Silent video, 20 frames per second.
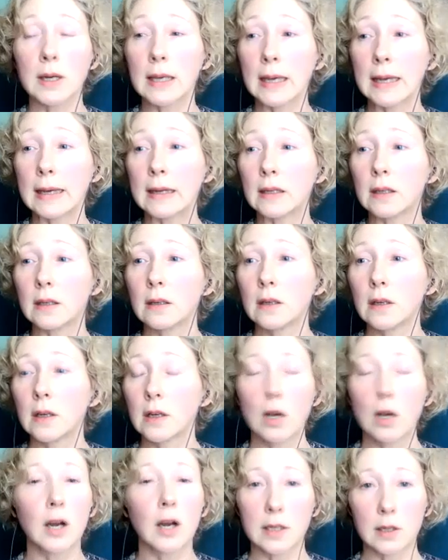Again,
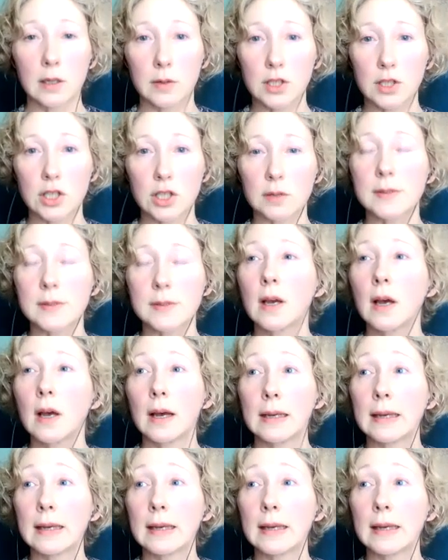cardio issues.